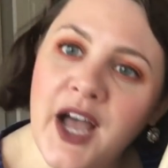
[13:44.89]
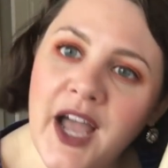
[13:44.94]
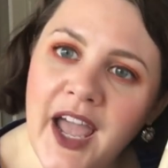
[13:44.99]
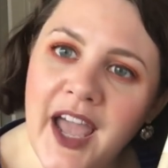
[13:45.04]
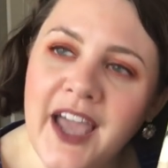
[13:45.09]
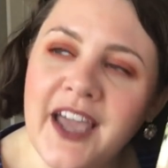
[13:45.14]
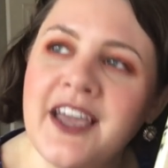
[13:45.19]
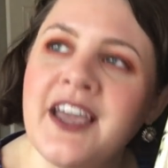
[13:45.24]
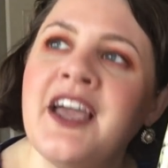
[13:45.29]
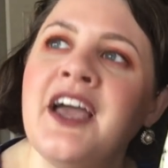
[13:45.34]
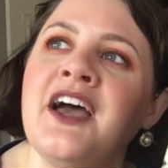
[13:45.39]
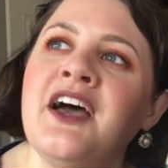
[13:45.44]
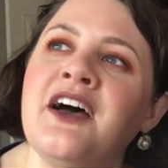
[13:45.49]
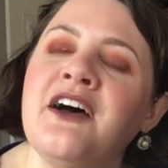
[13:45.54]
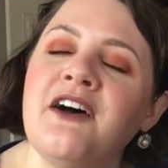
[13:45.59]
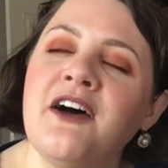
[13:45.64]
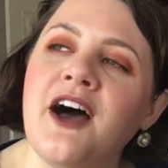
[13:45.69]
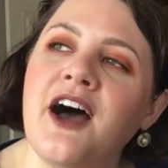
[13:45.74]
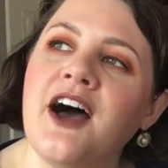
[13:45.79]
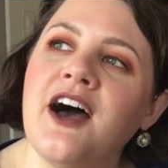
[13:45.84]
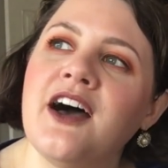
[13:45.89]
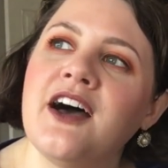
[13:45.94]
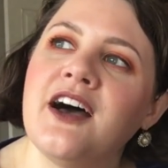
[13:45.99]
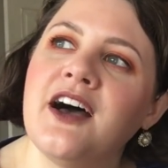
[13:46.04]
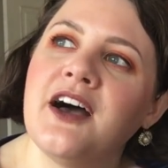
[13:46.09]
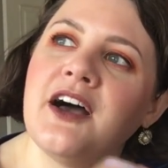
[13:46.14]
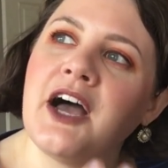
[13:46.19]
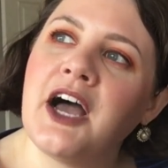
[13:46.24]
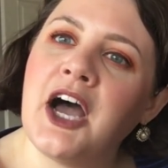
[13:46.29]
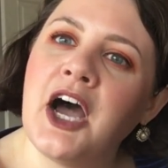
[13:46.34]
a uh,
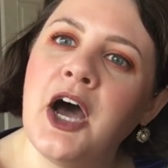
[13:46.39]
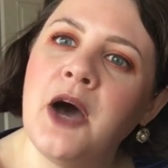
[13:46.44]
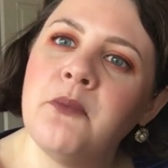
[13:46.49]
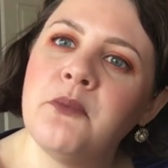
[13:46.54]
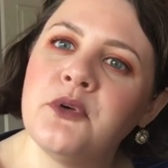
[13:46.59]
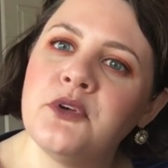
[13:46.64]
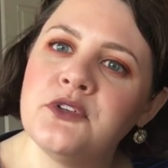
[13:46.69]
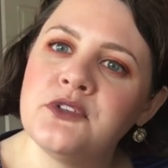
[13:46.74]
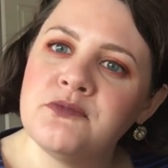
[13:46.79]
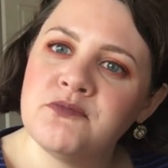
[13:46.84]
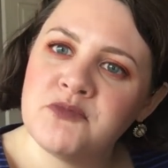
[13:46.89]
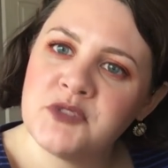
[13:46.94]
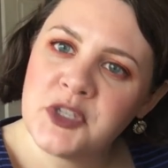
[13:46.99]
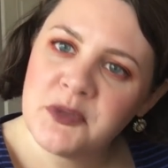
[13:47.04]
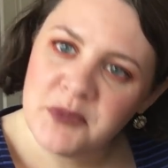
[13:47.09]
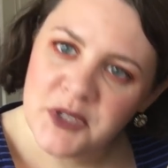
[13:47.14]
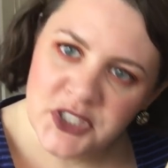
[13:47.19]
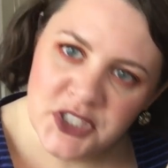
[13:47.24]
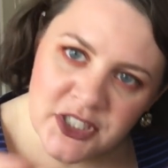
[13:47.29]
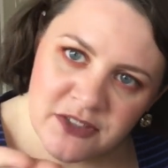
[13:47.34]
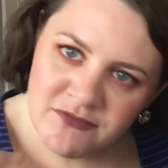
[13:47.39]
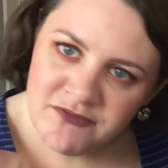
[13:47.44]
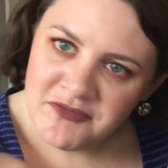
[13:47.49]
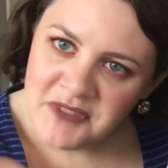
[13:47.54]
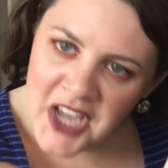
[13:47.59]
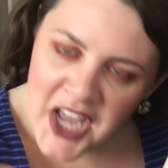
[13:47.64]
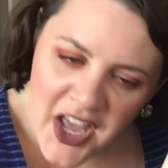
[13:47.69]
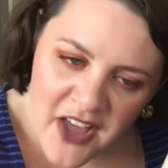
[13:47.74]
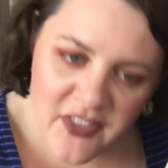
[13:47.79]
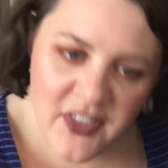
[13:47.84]
a humble submission
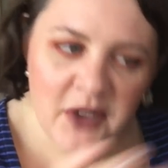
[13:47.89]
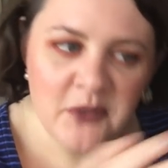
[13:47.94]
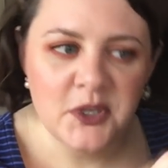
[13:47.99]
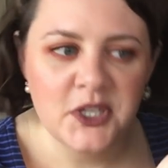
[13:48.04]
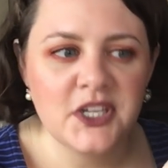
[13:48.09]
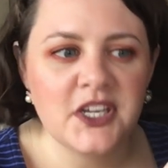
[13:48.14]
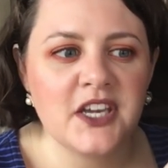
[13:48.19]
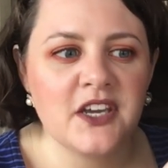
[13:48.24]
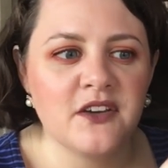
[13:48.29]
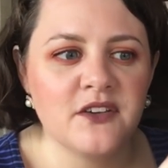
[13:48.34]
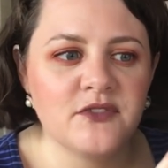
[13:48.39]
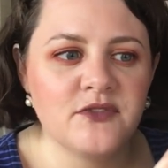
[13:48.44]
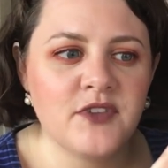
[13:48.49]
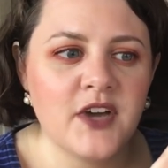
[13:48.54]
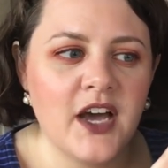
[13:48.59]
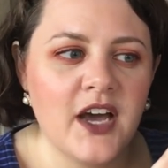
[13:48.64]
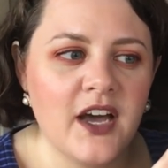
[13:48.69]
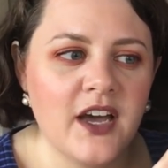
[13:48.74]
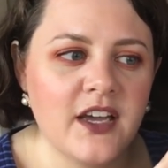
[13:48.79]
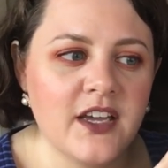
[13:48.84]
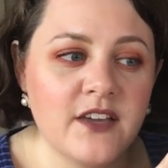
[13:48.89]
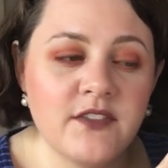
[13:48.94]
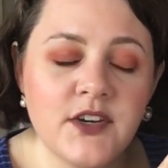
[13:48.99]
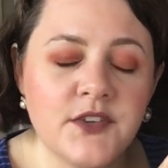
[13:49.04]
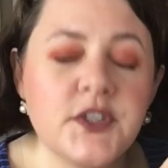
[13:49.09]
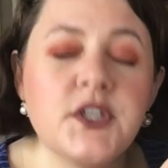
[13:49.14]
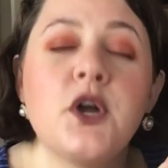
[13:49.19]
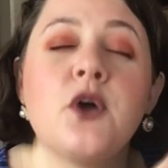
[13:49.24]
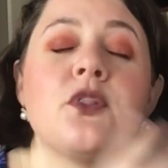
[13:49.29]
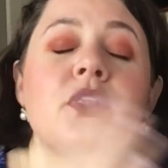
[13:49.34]
that we give, uh, even
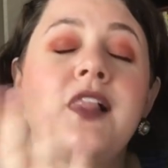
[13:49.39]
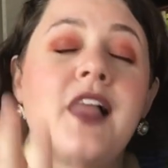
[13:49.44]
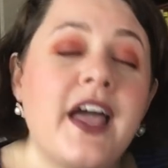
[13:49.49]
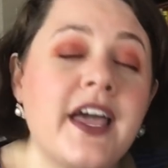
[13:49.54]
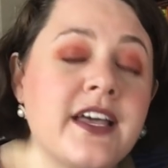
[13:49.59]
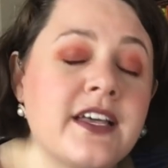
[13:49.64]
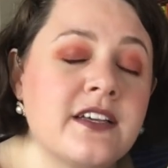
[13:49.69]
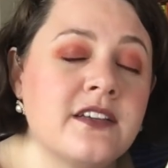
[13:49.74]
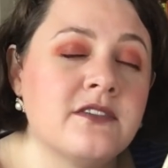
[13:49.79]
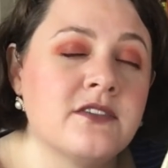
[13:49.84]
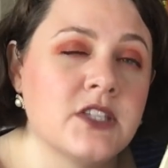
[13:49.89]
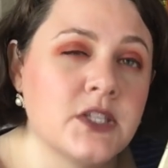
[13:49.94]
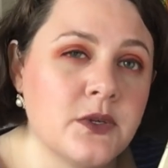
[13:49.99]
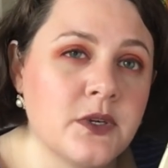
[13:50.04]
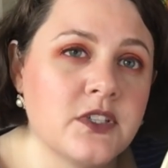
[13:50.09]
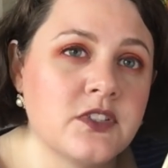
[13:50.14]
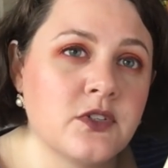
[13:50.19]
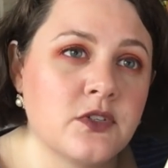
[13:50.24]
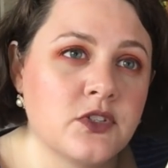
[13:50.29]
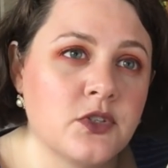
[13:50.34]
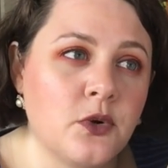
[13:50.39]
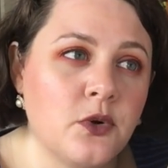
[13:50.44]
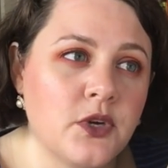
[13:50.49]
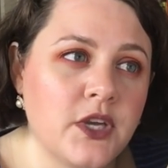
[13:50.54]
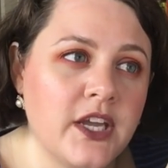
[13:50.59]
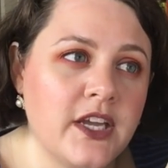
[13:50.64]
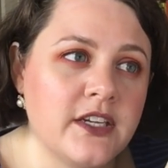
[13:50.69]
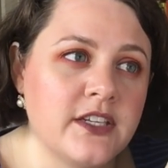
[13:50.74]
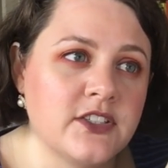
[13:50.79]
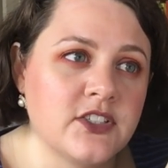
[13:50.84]
if you don't like Lewis or
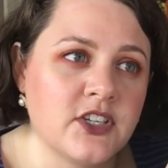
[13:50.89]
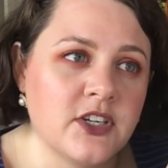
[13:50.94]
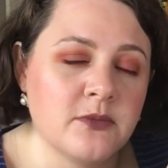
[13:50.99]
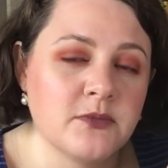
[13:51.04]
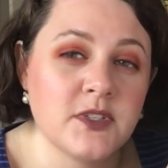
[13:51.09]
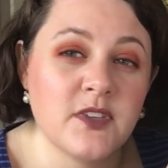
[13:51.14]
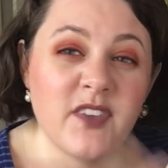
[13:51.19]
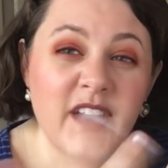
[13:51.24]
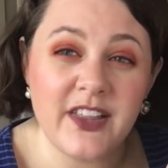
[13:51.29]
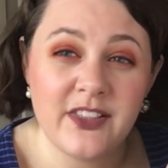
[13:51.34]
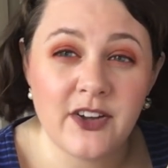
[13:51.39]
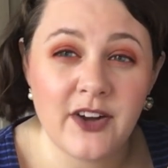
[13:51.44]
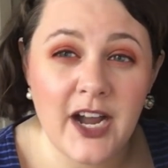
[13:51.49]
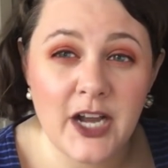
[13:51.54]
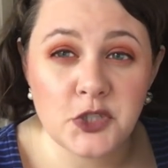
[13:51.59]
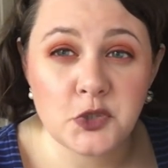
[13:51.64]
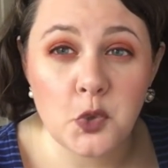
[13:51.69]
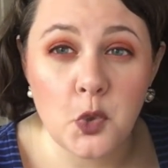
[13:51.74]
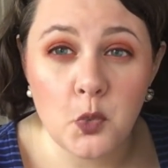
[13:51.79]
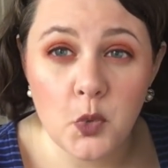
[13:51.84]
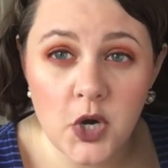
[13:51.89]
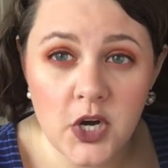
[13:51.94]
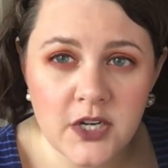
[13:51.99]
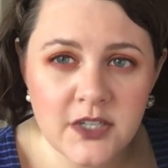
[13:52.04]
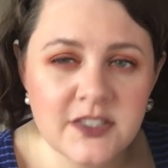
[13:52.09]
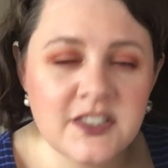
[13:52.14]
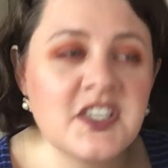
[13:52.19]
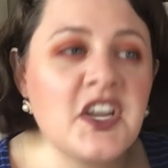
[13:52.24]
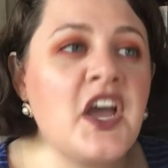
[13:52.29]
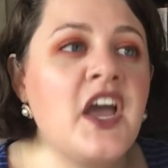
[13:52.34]
Tolkien in terms of like their actual
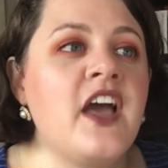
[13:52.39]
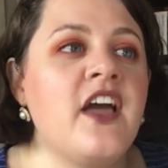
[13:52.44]
works,